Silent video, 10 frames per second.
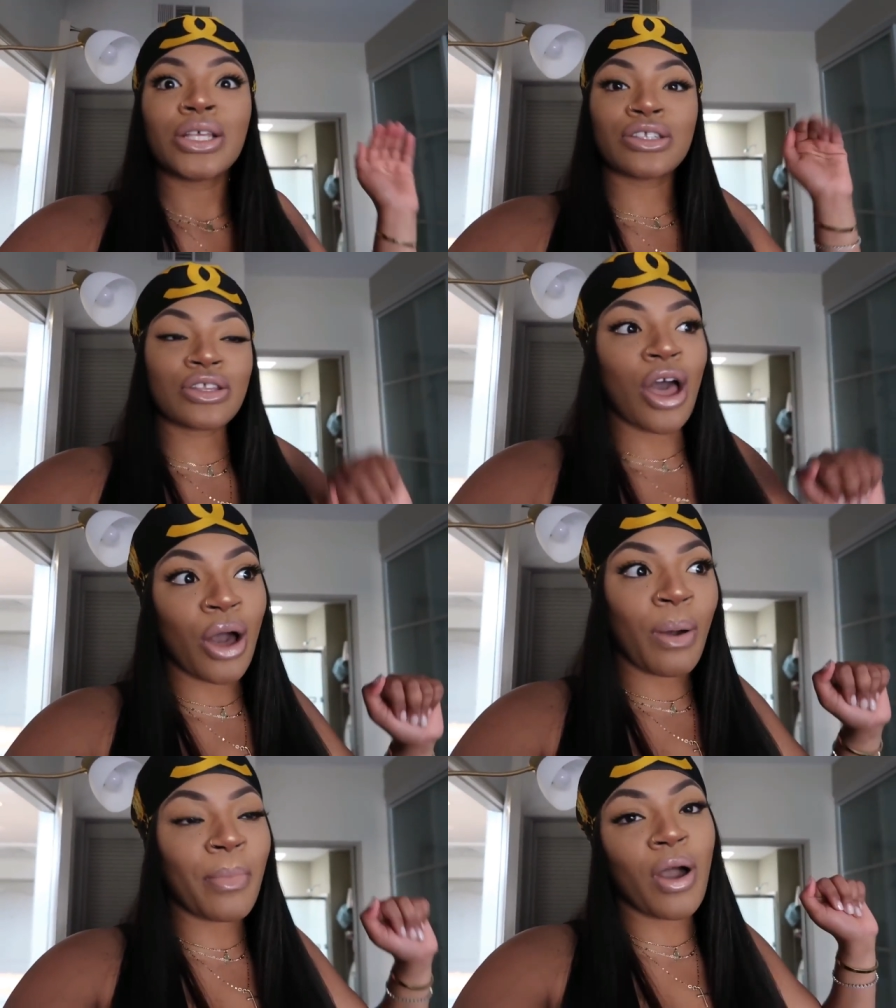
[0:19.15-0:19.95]
so
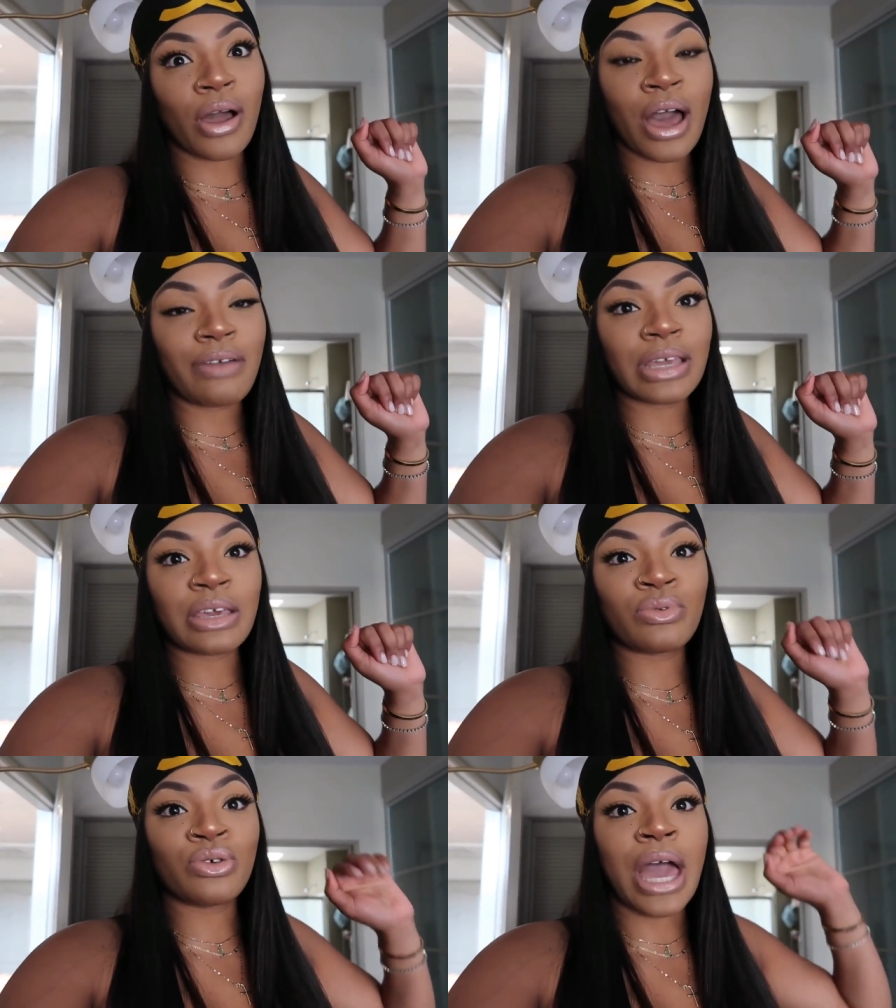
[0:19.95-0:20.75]
i'm gonna go ahead and
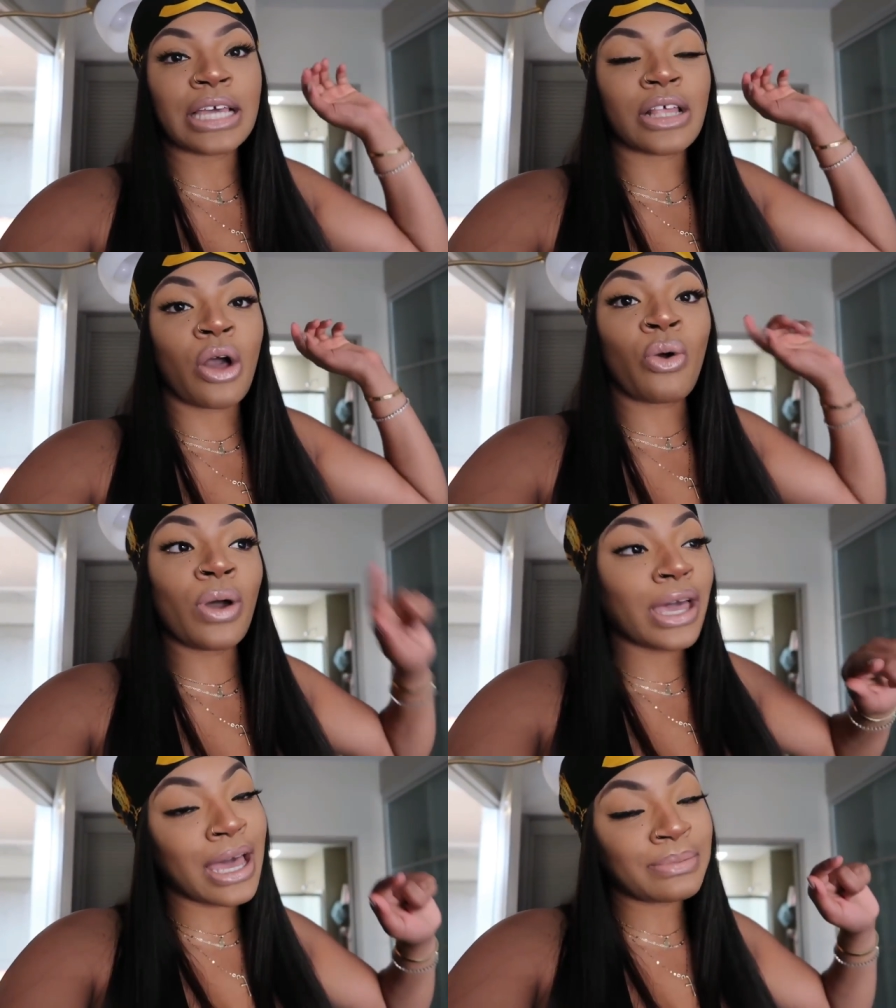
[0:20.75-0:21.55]
give you guys a
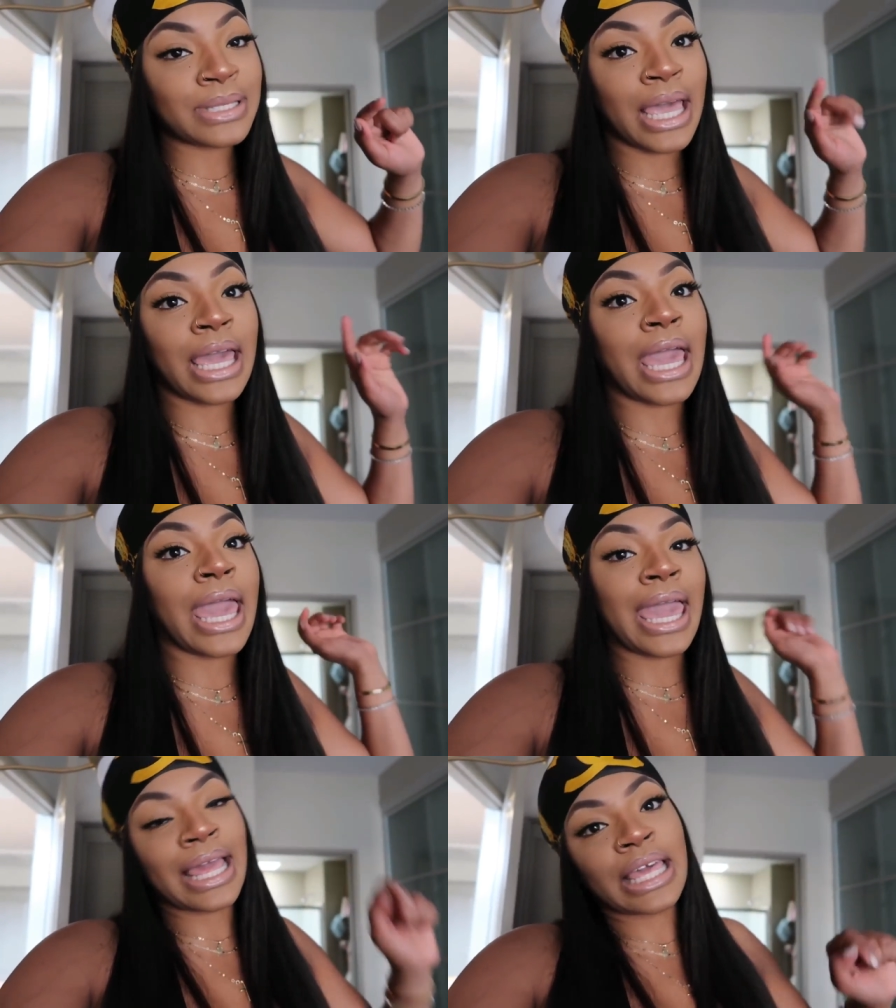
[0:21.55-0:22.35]
quick
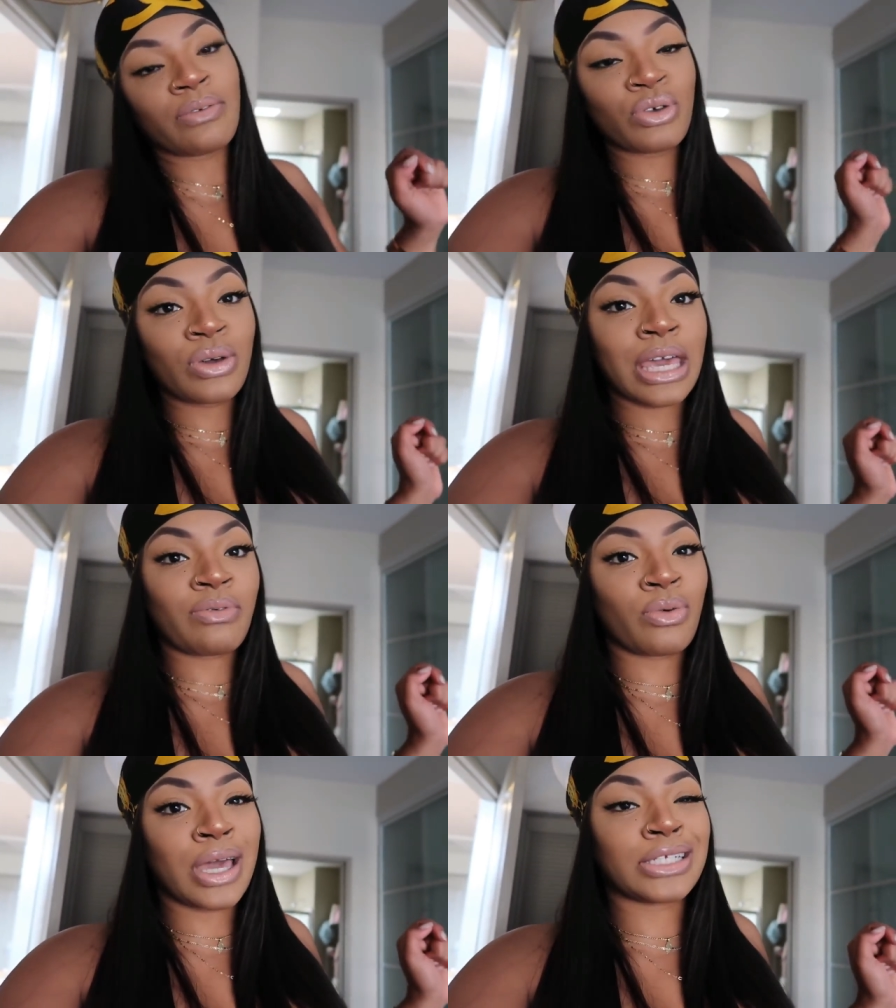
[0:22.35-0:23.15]
update and give you a
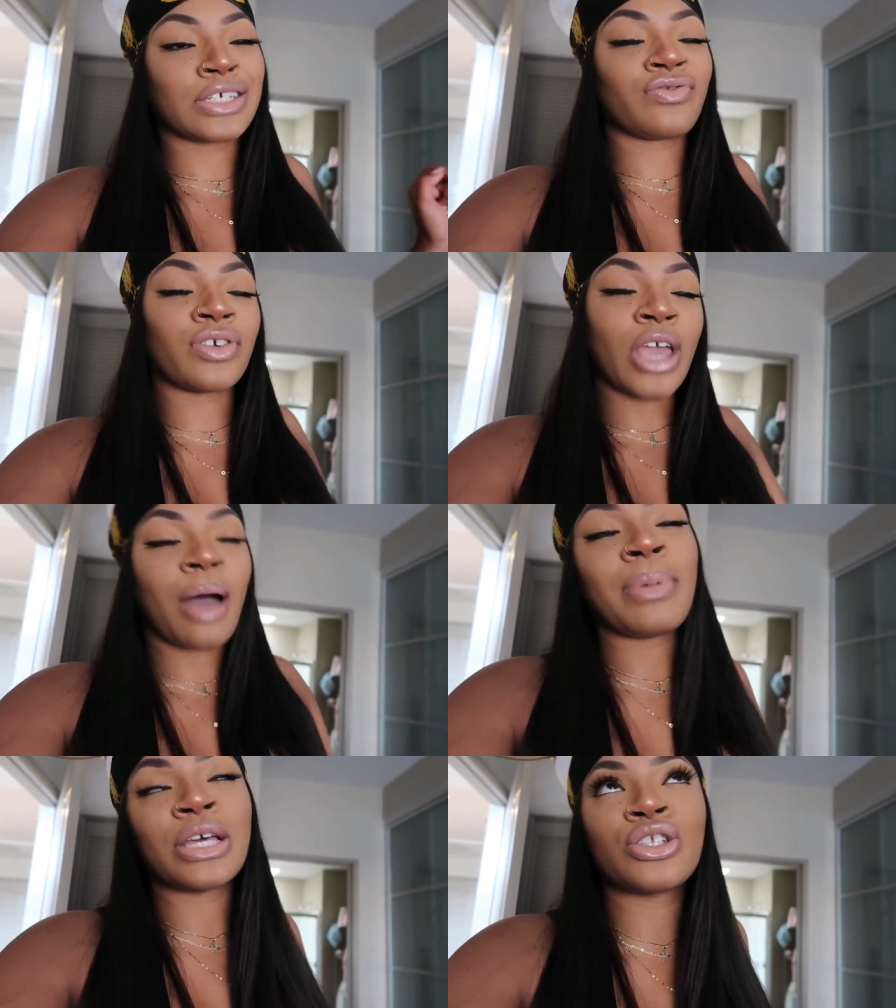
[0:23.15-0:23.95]
giveaway just for
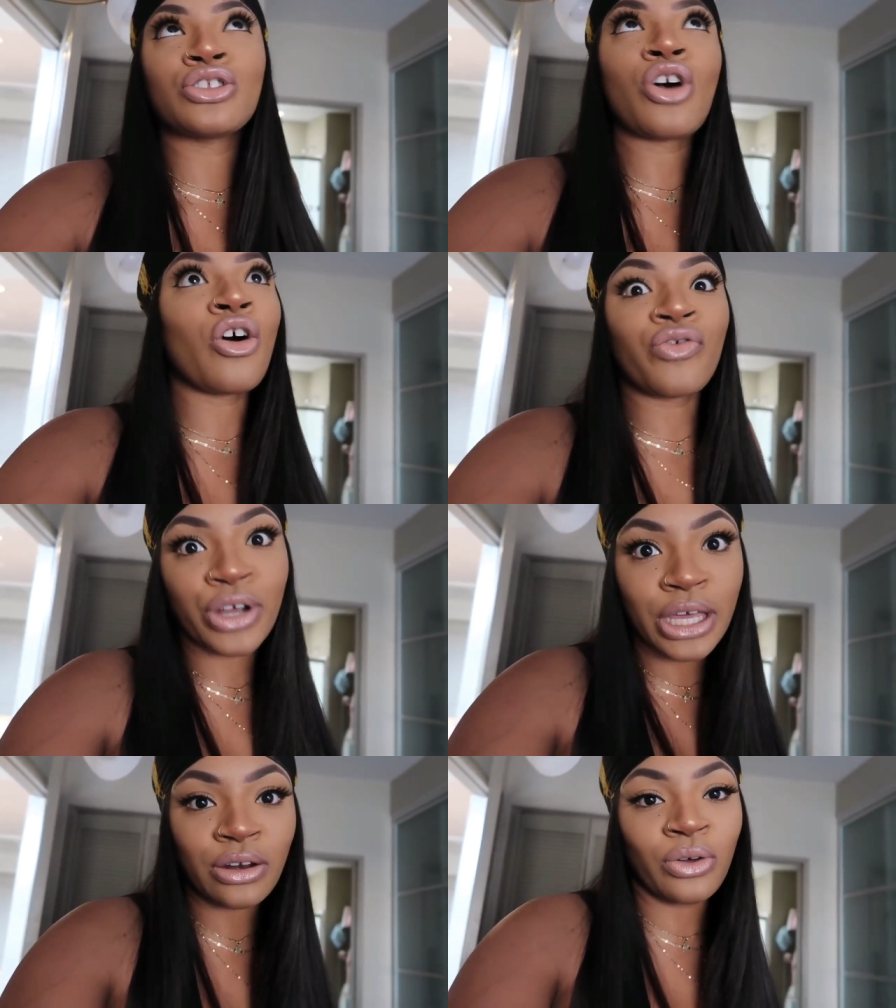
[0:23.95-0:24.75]
y'all being so
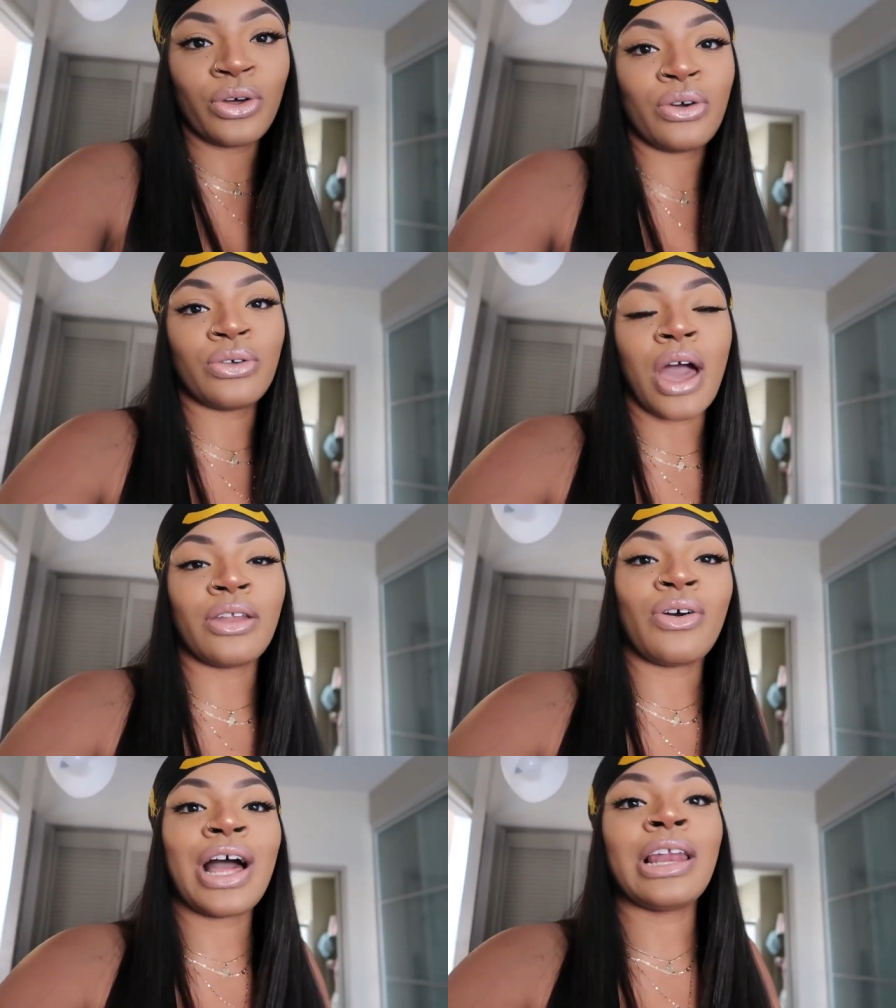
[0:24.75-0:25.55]
freaking loyal
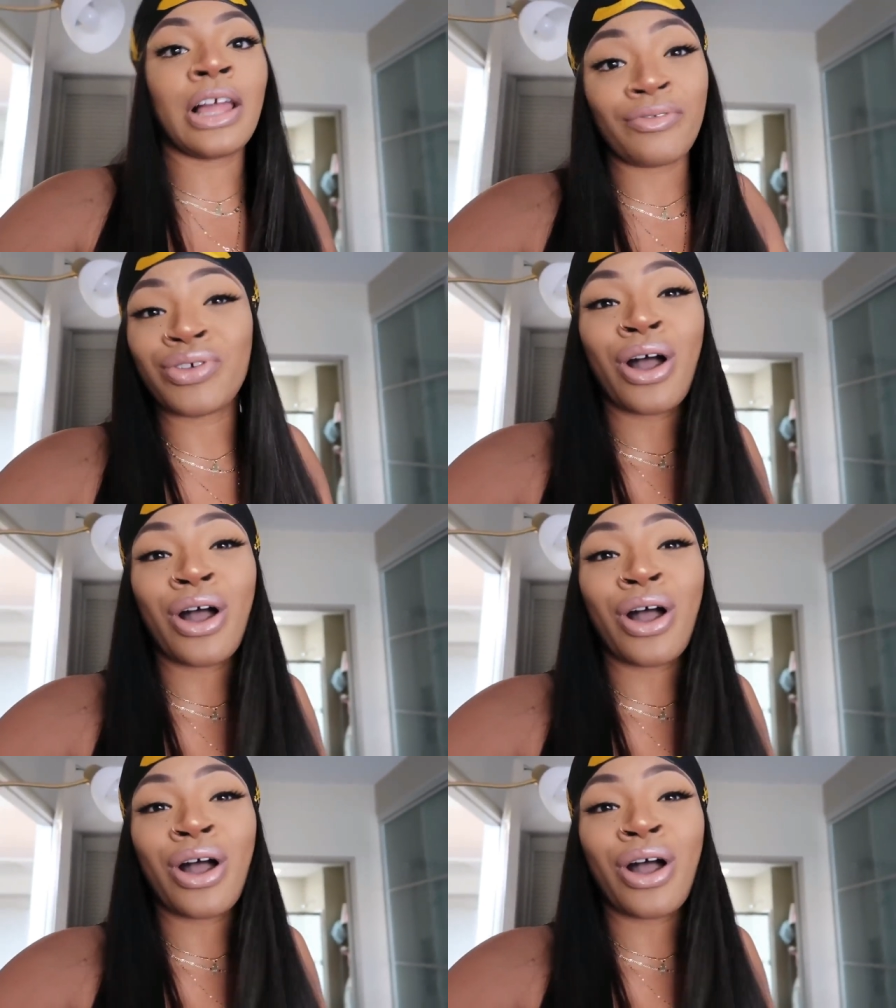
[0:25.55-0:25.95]
y'all know i love